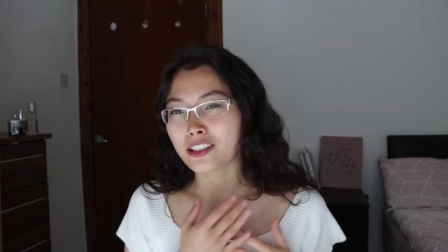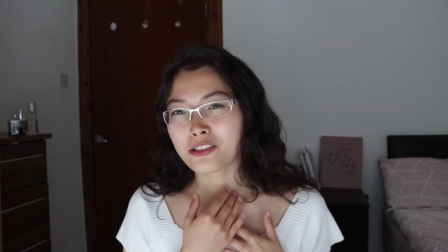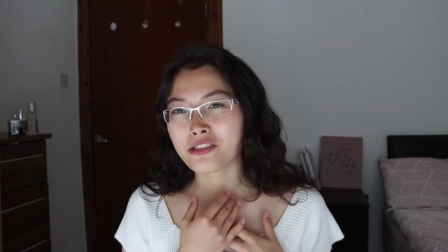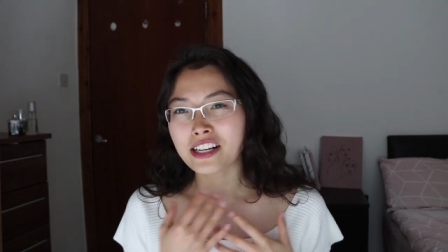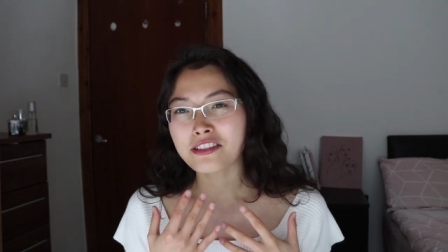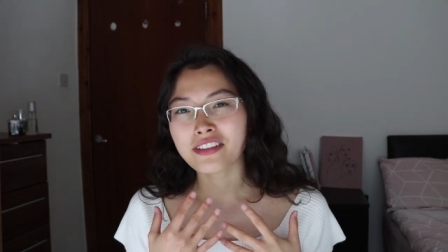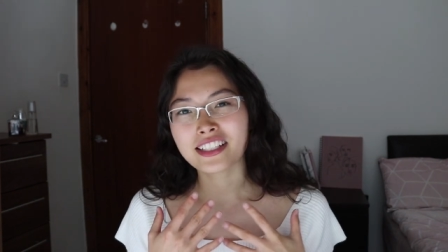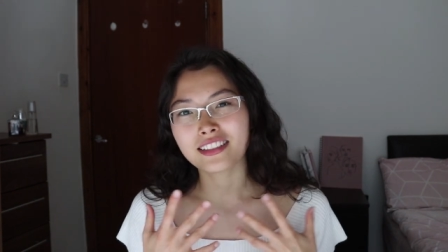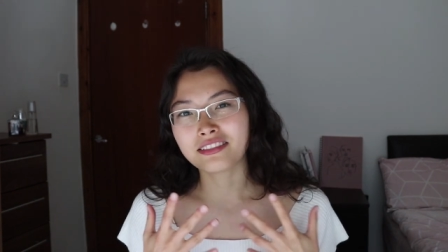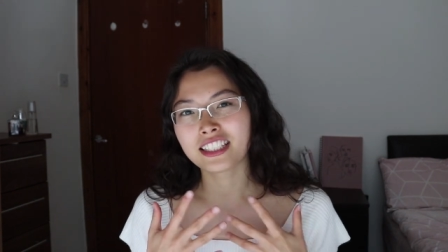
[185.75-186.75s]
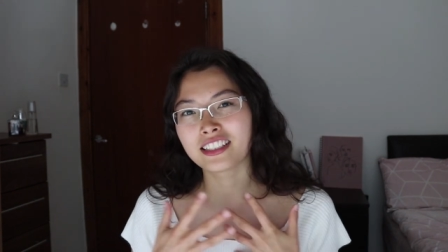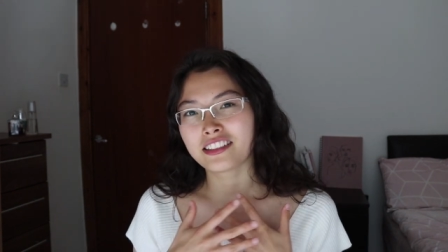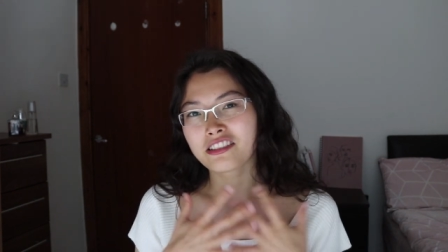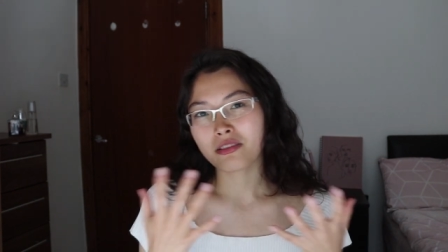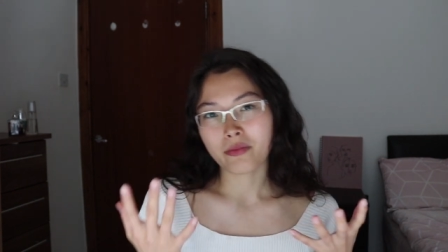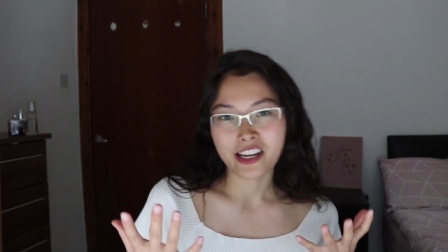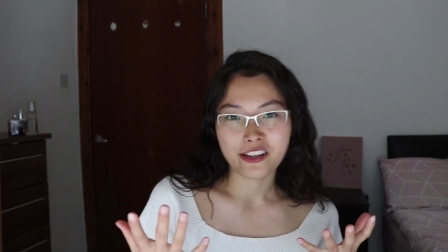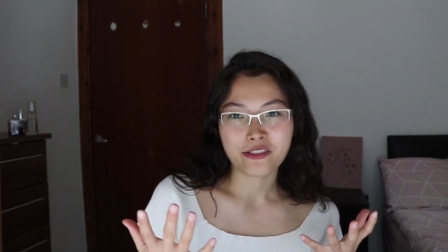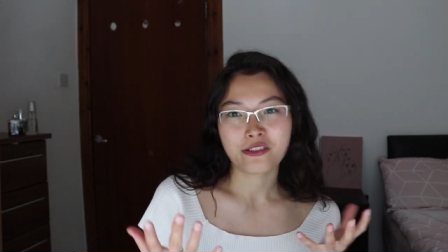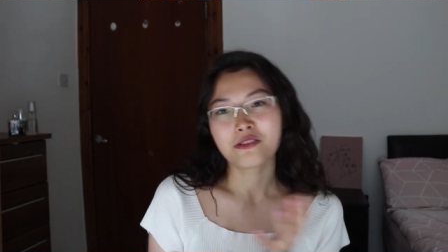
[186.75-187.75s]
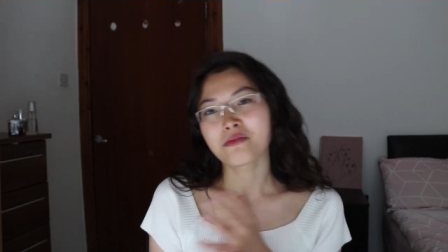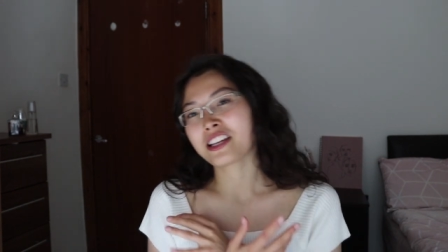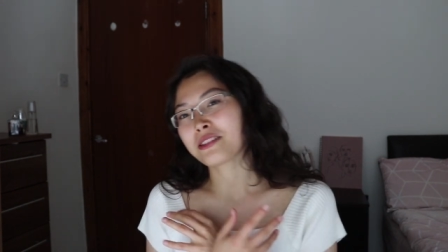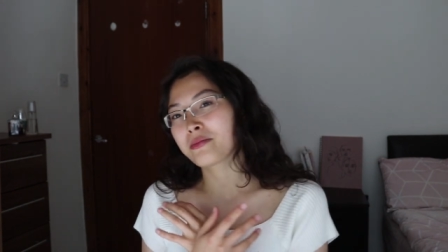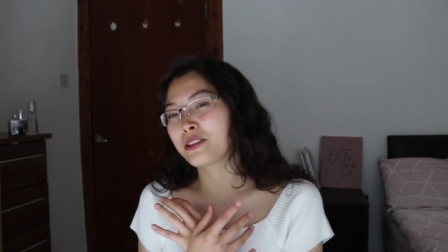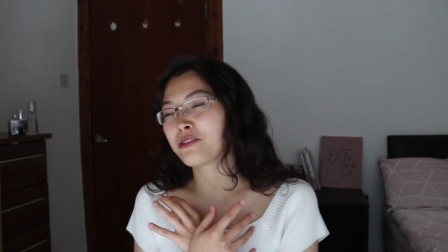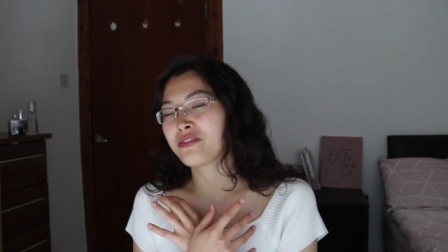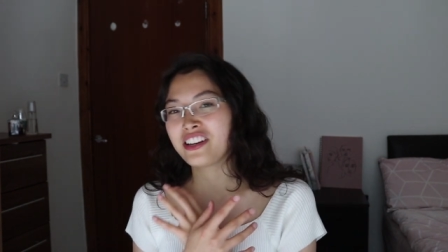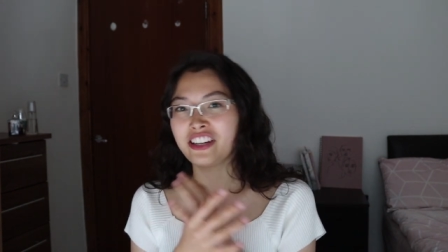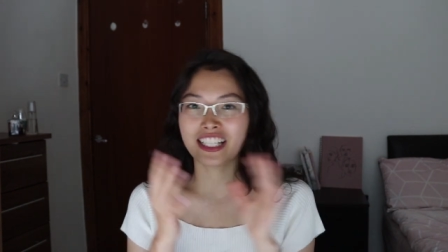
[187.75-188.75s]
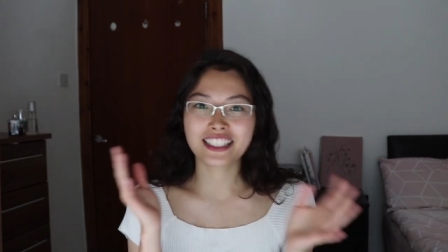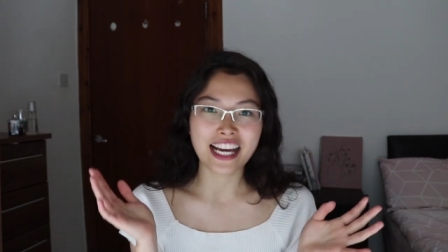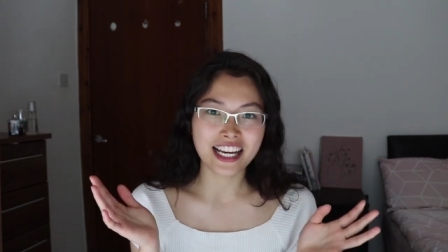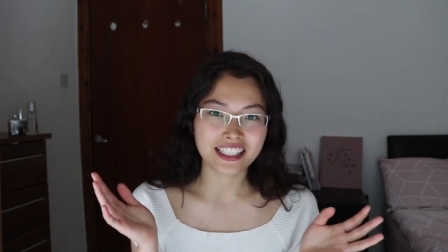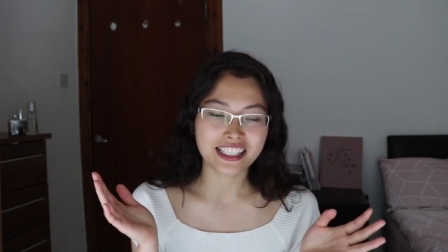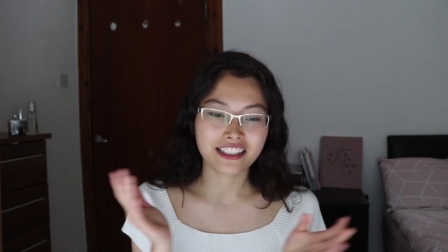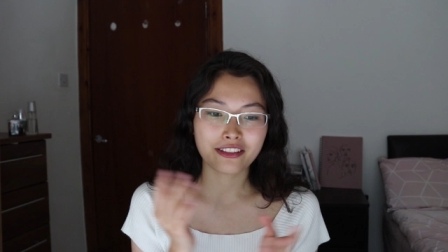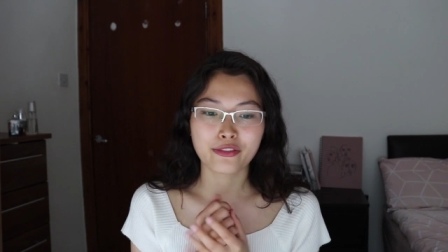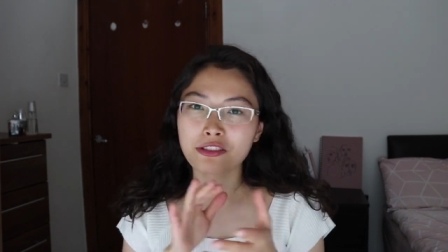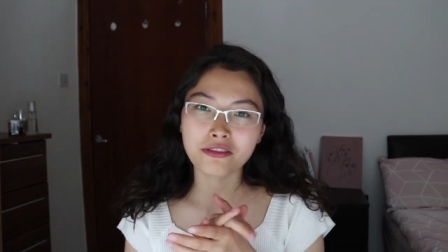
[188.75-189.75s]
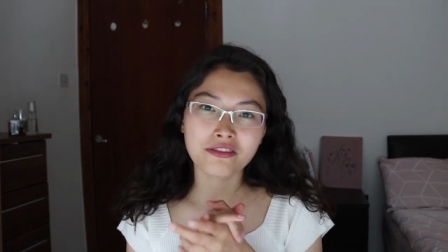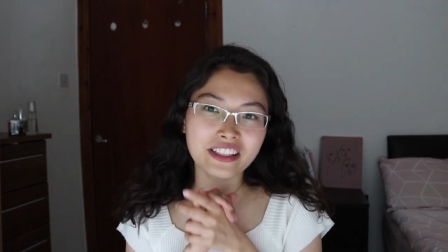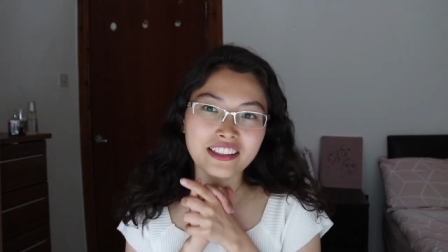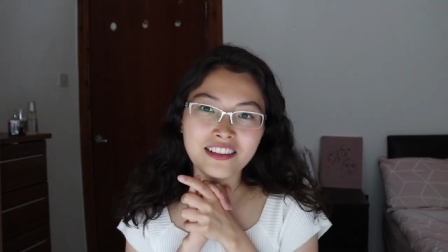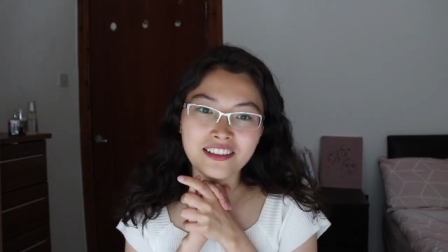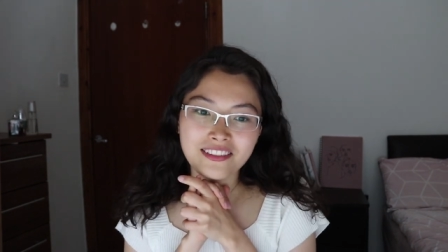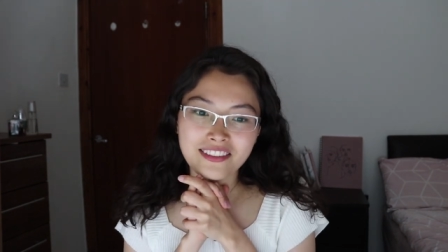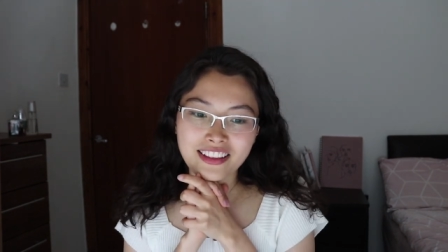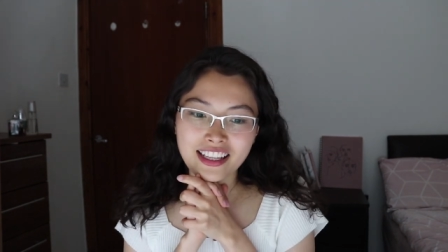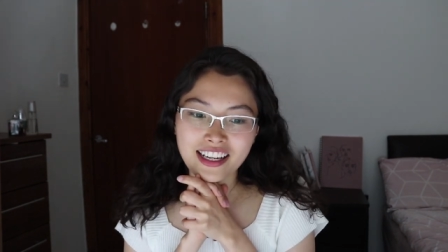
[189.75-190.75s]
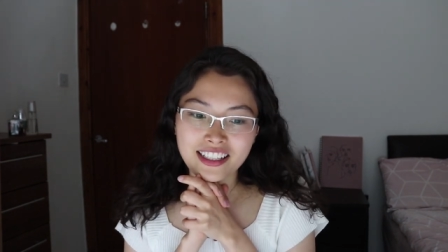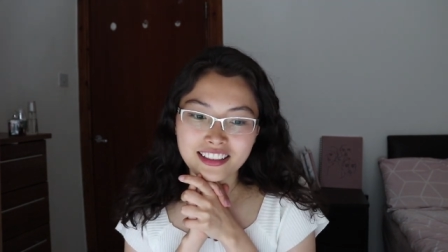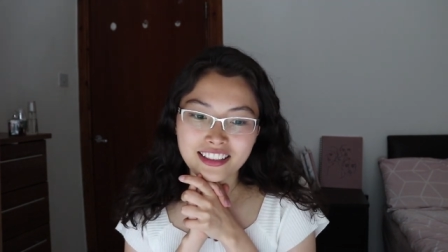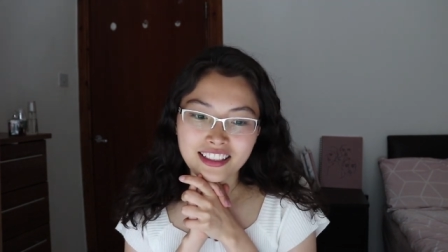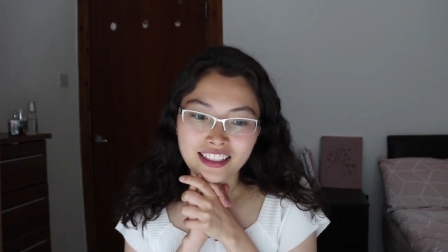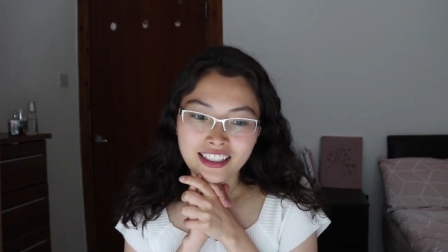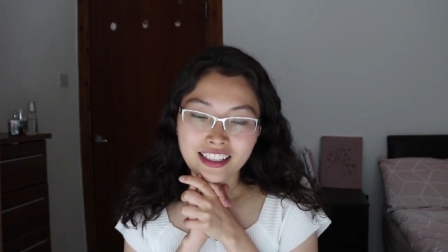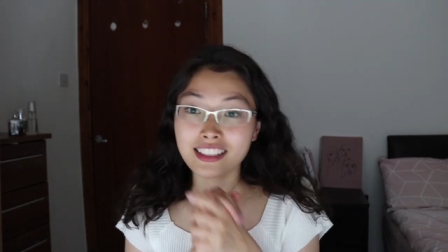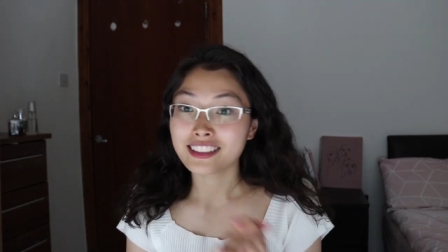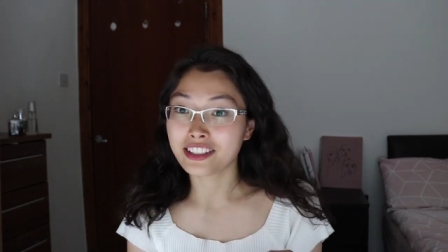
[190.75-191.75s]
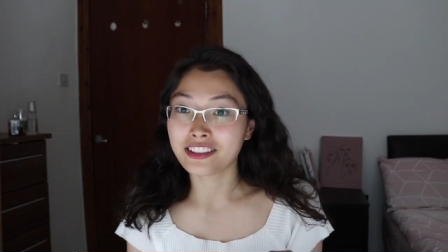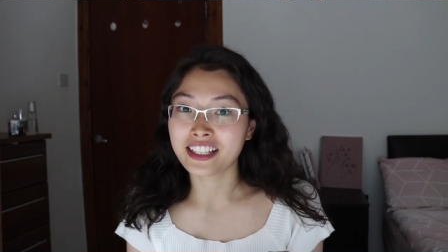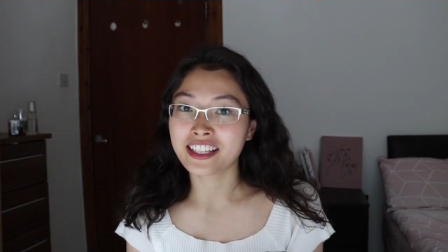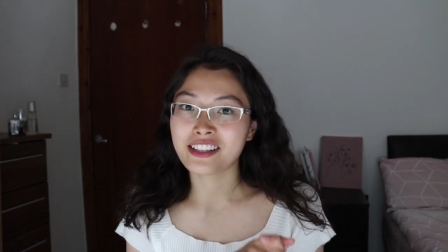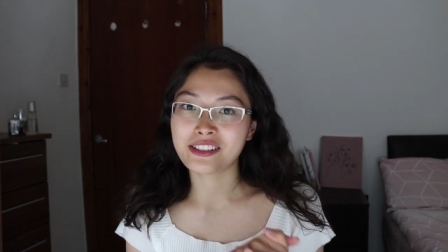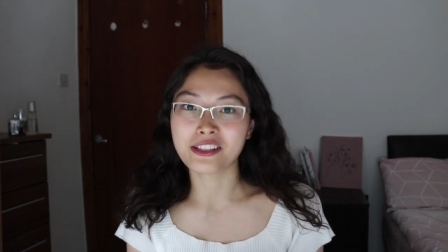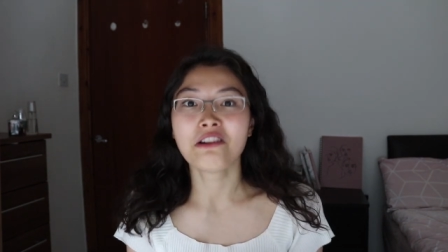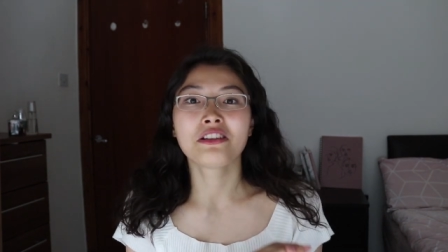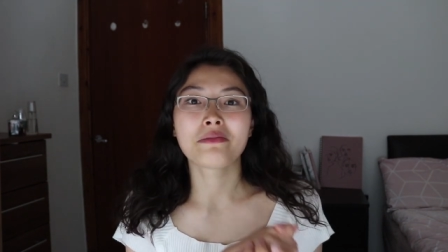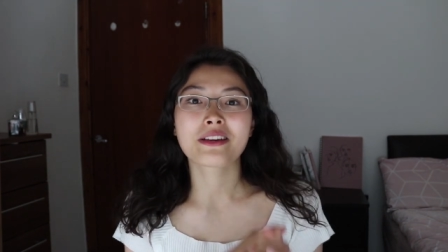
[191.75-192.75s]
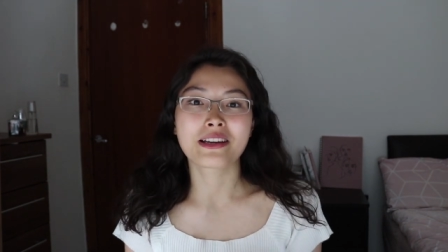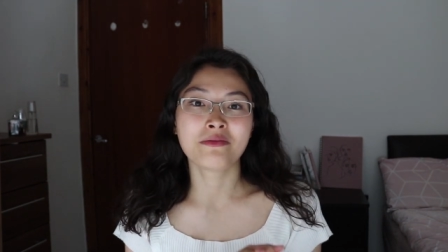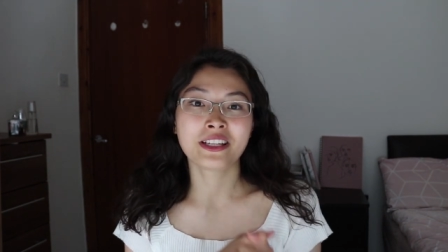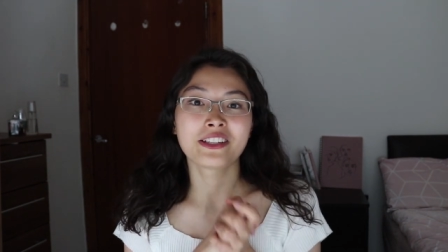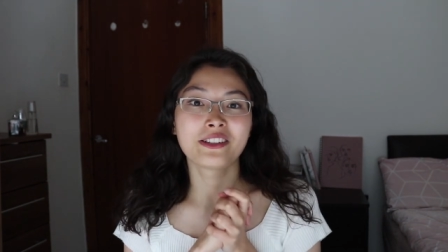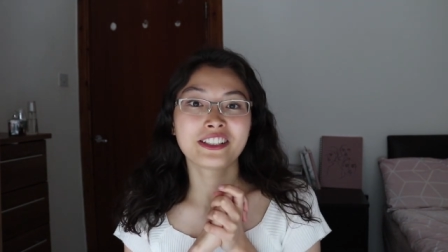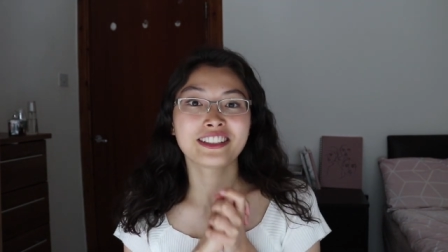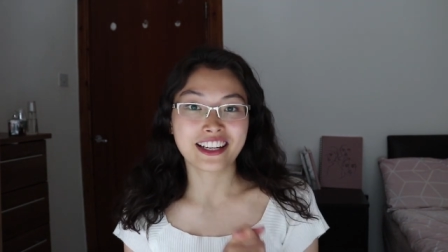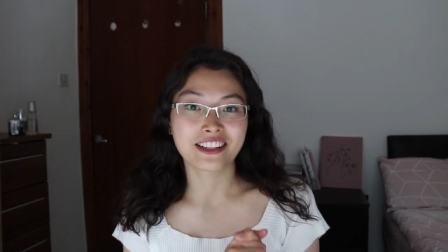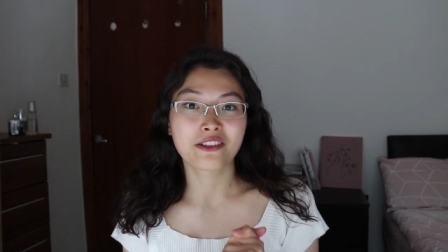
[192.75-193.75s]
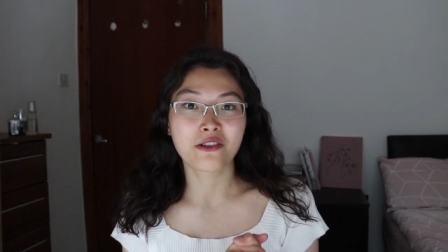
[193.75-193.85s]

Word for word: So try to find something that inspires you, makes you very excited, so you feel that Stirling is slowly becoming your second